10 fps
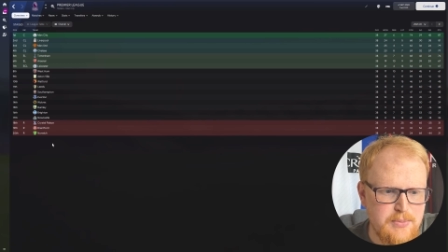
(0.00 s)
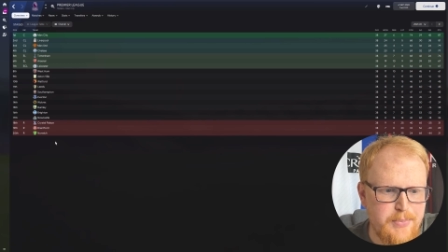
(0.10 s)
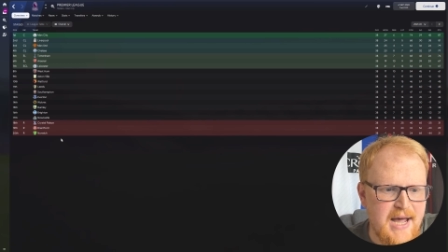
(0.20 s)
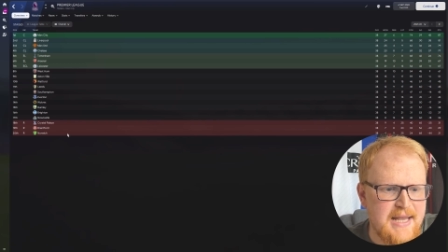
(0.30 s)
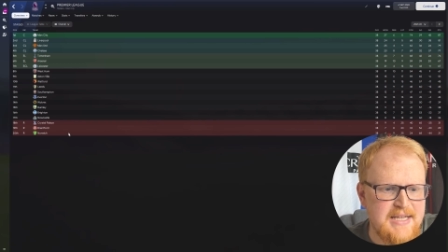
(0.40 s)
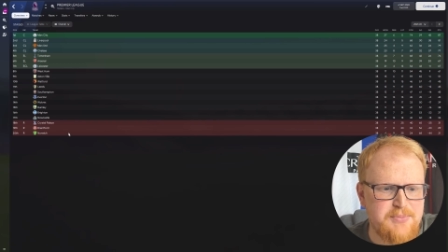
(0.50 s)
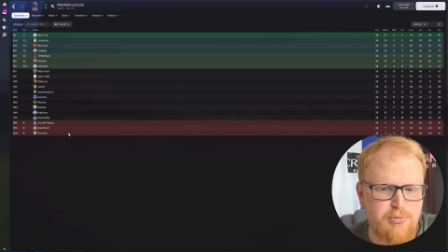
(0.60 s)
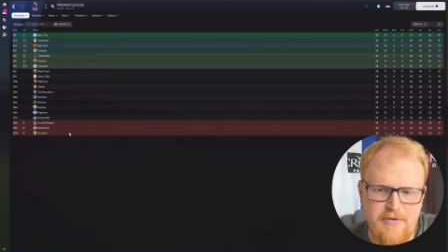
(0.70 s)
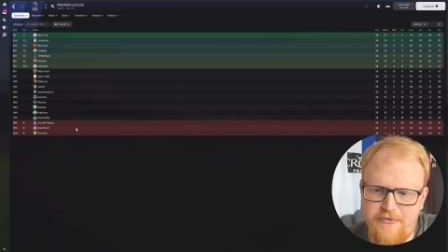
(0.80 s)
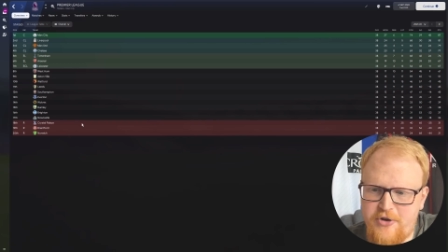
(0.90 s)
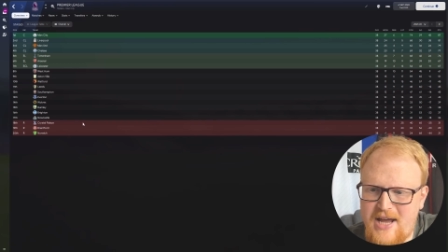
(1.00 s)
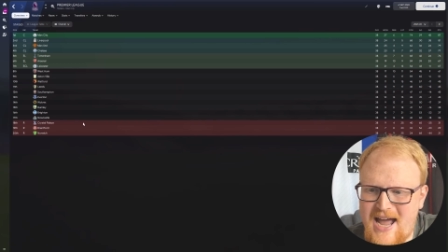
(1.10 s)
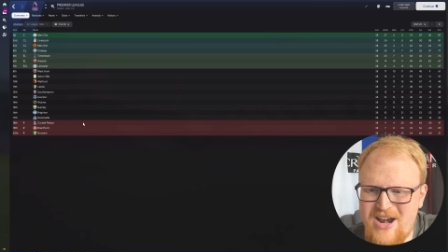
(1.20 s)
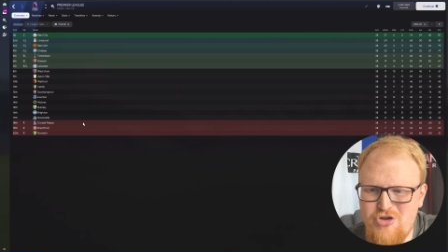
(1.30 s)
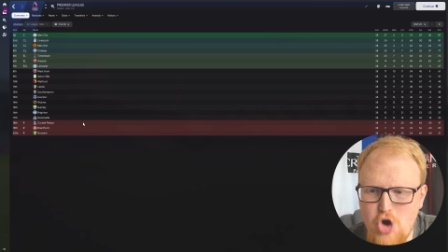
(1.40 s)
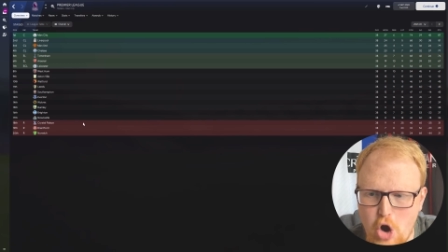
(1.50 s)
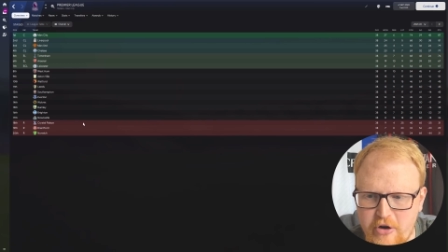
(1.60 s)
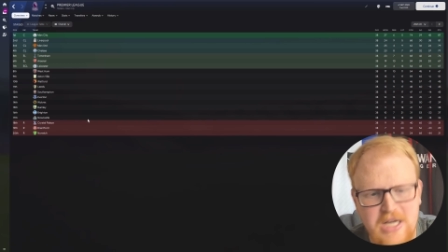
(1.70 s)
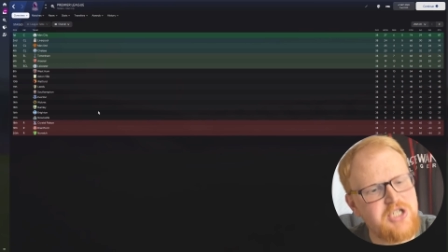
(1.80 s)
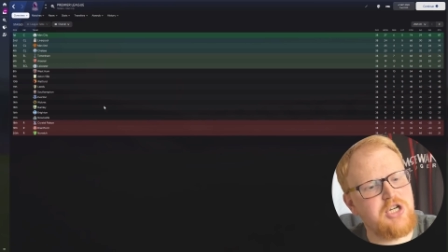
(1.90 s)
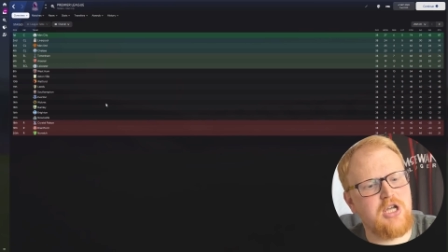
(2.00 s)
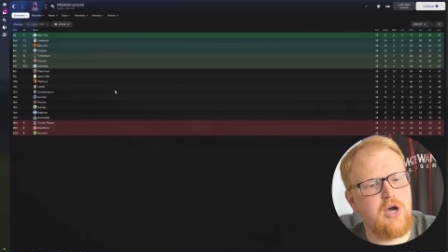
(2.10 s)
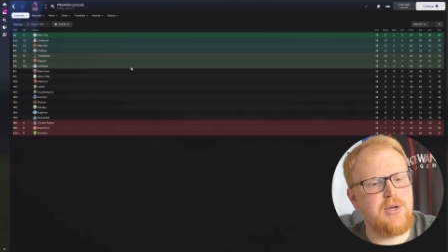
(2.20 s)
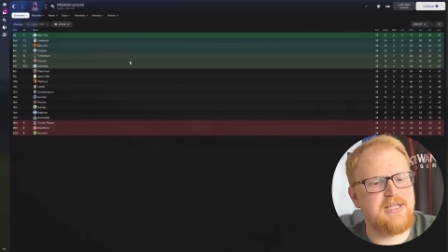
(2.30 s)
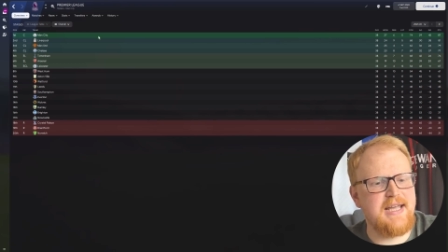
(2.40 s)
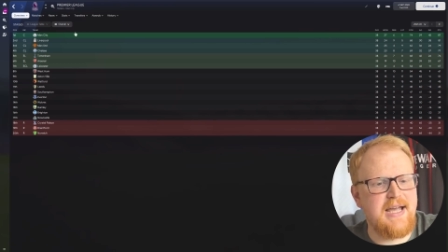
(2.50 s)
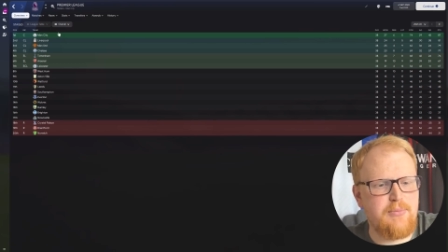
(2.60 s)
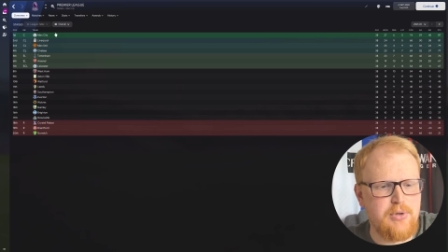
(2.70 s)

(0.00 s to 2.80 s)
Palace, Brentford and Norwich going down.